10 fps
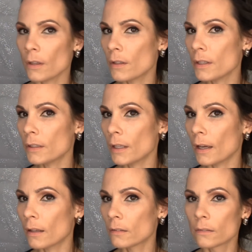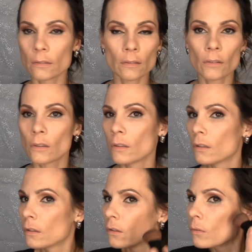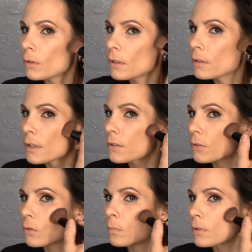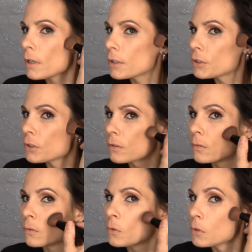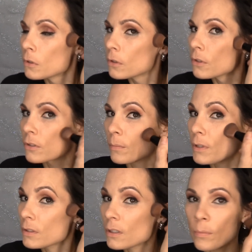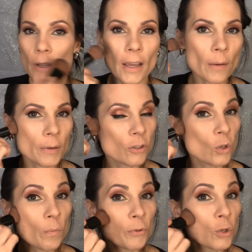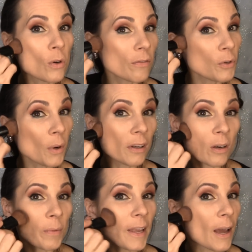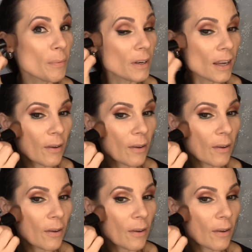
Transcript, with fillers: I like that. What a nice little brush. Somebody's going to be happy. Two, two of you are going to be happy to